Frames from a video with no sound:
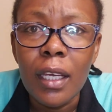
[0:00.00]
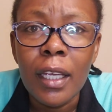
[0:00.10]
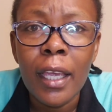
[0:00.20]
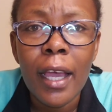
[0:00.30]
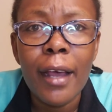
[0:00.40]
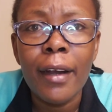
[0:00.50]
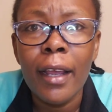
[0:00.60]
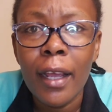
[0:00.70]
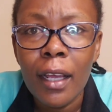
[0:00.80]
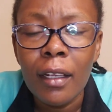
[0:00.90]

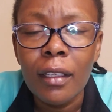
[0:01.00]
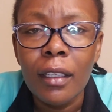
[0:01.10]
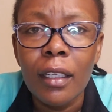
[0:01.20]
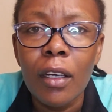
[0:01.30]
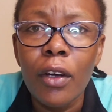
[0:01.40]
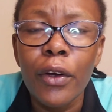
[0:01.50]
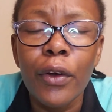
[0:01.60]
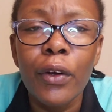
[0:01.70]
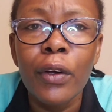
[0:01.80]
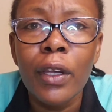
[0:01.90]
KRA,
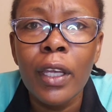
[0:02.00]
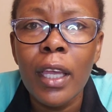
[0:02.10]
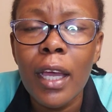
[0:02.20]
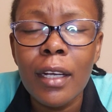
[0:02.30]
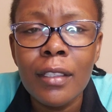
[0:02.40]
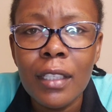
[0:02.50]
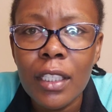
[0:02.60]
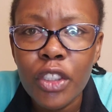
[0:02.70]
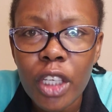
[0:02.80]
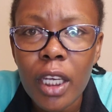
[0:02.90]
or
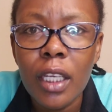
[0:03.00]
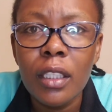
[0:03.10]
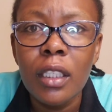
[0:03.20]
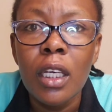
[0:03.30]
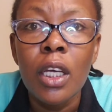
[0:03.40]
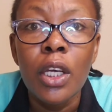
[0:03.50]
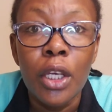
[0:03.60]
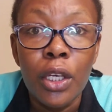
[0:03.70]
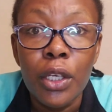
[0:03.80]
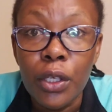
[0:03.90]
KRCHN,
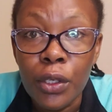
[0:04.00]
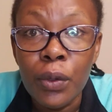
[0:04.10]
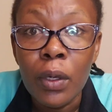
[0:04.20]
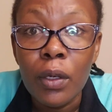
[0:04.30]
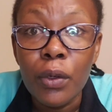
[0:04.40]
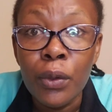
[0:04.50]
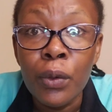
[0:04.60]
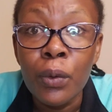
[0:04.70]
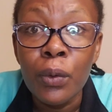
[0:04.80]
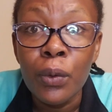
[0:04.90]

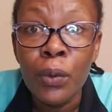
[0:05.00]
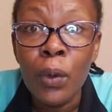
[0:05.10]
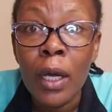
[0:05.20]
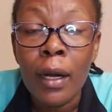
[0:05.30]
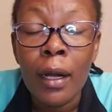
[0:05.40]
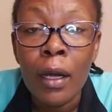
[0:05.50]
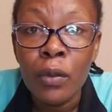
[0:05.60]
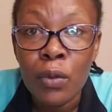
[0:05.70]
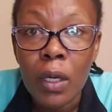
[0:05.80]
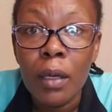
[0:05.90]
you are
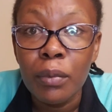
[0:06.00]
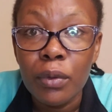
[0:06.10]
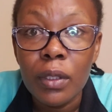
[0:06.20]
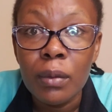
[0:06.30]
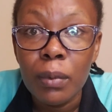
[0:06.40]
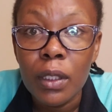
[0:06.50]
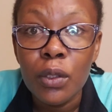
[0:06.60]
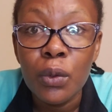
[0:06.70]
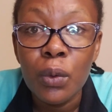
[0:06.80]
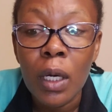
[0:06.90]
allowed to come to this
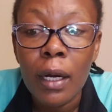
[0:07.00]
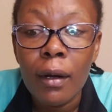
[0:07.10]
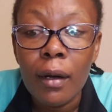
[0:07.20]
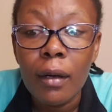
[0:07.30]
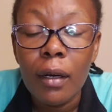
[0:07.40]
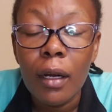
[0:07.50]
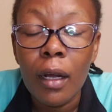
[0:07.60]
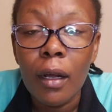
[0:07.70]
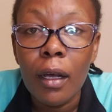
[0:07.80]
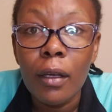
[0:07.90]
place. You are
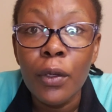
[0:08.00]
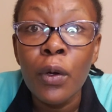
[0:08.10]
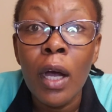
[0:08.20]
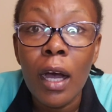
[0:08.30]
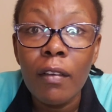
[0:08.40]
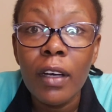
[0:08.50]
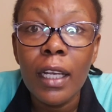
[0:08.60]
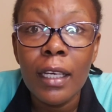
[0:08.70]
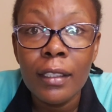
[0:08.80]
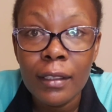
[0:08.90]
you have a
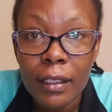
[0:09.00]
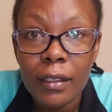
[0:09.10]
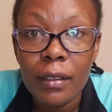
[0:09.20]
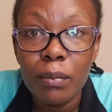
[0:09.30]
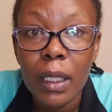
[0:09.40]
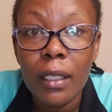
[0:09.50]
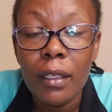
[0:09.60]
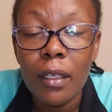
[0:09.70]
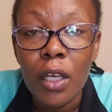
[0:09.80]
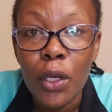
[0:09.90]
license by
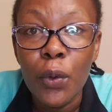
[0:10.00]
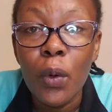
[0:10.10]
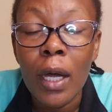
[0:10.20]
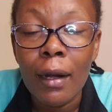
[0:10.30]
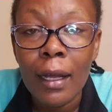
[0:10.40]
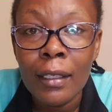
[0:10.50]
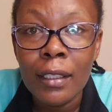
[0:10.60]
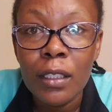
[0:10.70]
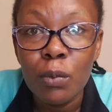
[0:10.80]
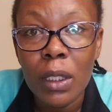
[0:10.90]

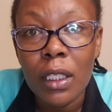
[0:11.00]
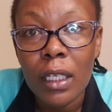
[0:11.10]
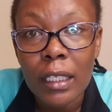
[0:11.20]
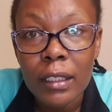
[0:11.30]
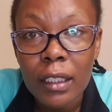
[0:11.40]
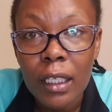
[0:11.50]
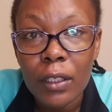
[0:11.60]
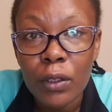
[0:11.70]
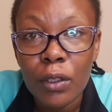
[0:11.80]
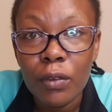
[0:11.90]
the Nursing
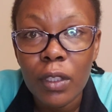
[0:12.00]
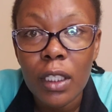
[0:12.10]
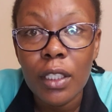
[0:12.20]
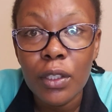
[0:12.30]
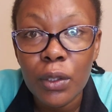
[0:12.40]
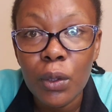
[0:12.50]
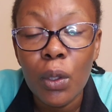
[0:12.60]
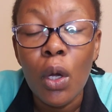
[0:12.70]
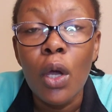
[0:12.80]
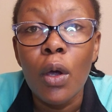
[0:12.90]
Council of Kenya.
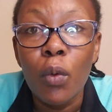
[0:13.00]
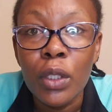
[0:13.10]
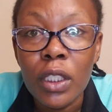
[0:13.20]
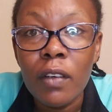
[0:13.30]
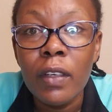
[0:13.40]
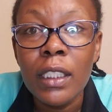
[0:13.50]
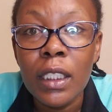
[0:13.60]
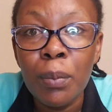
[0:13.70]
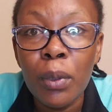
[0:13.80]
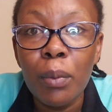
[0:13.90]
So whichever
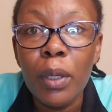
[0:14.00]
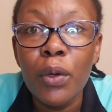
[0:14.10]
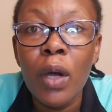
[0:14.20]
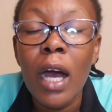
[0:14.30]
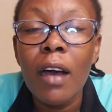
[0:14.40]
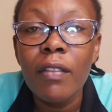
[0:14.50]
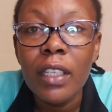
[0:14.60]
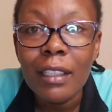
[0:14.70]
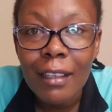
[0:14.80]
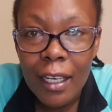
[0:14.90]
diploma you have
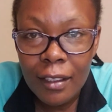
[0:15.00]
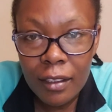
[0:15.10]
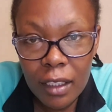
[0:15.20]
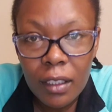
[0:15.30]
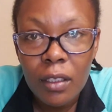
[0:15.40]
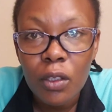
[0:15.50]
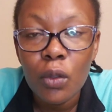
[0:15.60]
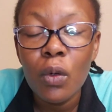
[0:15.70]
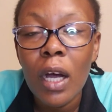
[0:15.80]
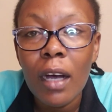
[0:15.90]
in nursing,
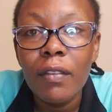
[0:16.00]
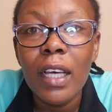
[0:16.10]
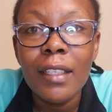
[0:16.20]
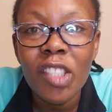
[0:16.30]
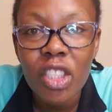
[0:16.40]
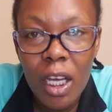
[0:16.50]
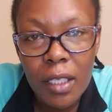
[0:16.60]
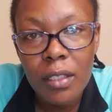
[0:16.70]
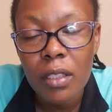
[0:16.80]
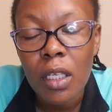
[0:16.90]
you have that
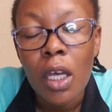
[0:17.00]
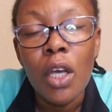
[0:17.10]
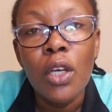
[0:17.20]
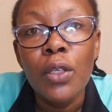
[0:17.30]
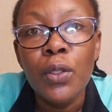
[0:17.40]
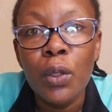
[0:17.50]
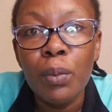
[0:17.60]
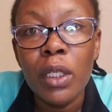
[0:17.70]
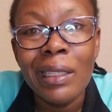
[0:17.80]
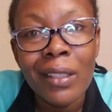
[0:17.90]
chance to
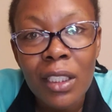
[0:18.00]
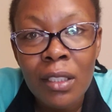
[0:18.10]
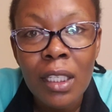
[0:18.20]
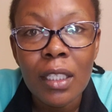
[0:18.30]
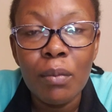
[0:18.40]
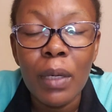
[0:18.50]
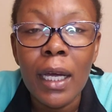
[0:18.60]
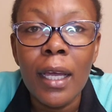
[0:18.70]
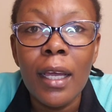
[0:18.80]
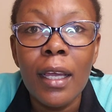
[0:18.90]
be recruited
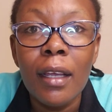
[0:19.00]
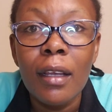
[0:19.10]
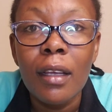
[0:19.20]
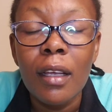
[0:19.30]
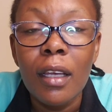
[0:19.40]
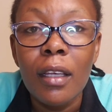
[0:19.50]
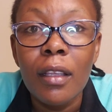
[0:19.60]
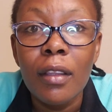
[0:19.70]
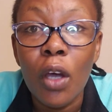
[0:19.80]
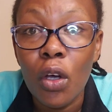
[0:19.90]
by
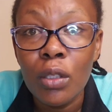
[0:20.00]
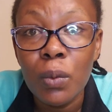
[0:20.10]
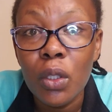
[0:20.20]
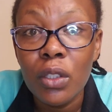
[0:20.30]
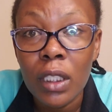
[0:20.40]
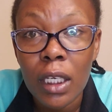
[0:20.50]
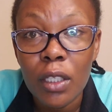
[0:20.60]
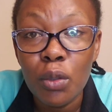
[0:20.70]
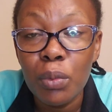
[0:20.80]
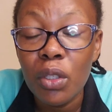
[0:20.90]
the hospitals
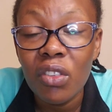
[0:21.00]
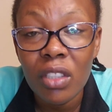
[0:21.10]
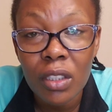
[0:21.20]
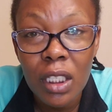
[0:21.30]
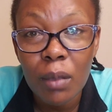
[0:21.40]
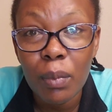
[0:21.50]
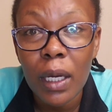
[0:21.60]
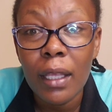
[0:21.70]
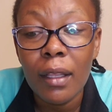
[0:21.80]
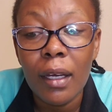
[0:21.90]
here, to be recruited
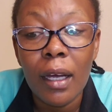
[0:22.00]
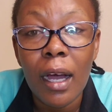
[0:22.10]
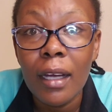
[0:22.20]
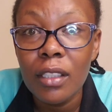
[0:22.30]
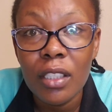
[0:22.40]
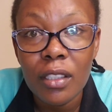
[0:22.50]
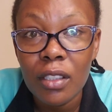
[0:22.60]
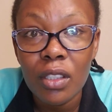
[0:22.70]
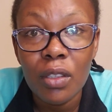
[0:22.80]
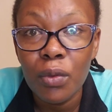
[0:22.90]
by the
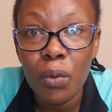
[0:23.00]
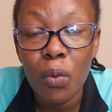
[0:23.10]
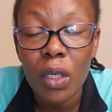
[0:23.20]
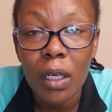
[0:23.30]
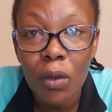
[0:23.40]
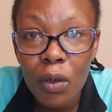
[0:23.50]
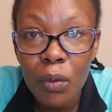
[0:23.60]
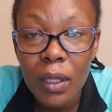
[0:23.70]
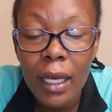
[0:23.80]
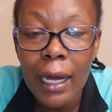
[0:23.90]
agencies if you wanna go
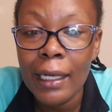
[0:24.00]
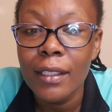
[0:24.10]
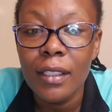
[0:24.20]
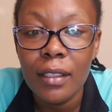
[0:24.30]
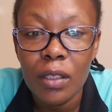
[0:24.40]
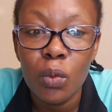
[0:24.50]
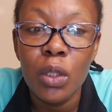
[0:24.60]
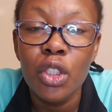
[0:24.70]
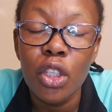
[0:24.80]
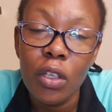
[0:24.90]
with the agencies.
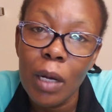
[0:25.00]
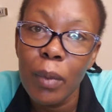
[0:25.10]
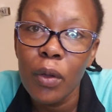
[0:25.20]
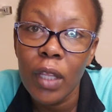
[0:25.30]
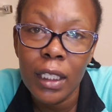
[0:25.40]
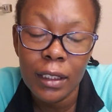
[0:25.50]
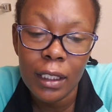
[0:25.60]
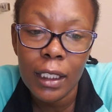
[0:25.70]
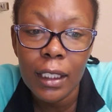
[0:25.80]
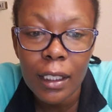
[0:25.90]
We'll talk about that
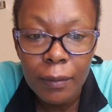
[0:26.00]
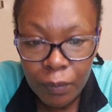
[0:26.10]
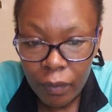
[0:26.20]
later.